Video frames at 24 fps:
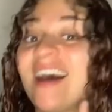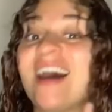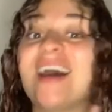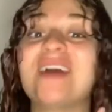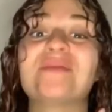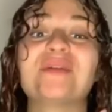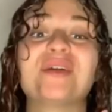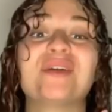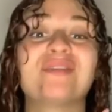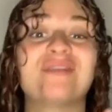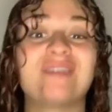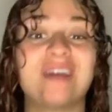I'll
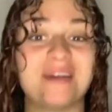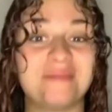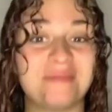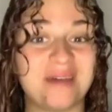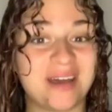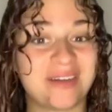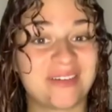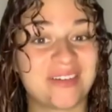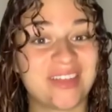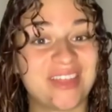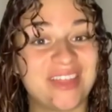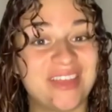be right
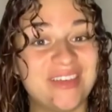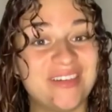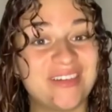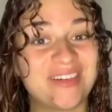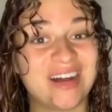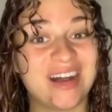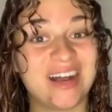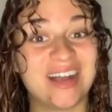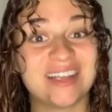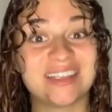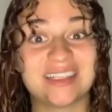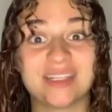back with you
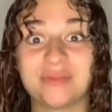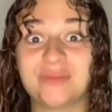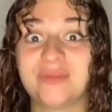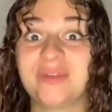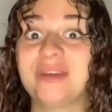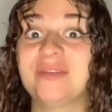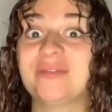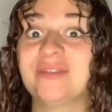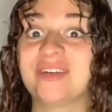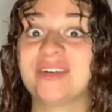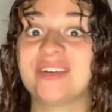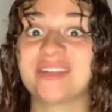guys and we
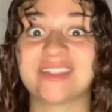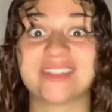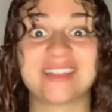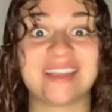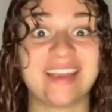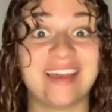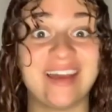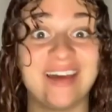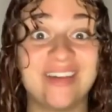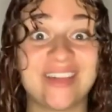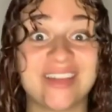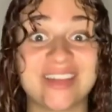will see
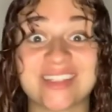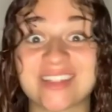how this